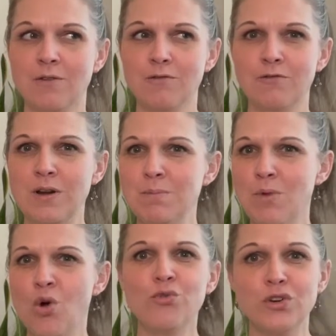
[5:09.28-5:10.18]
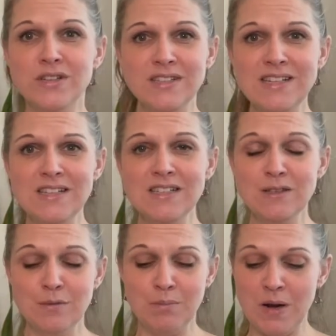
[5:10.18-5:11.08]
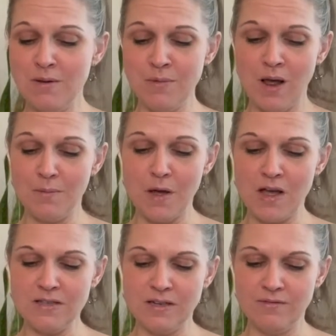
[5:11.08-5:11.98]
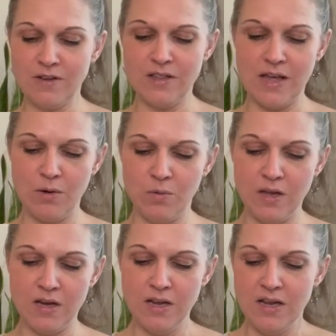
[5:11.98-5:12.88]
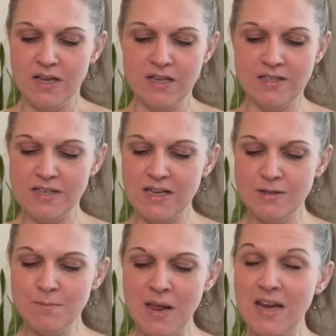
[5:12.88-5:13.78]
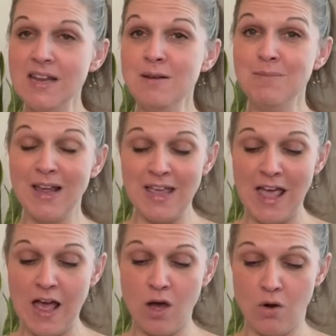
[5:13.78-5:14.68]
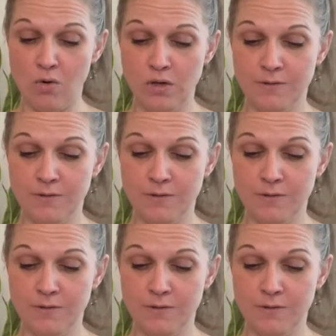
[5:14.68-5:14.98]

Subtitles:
from overseas, but I'm not positive on that one. It says made in Macau.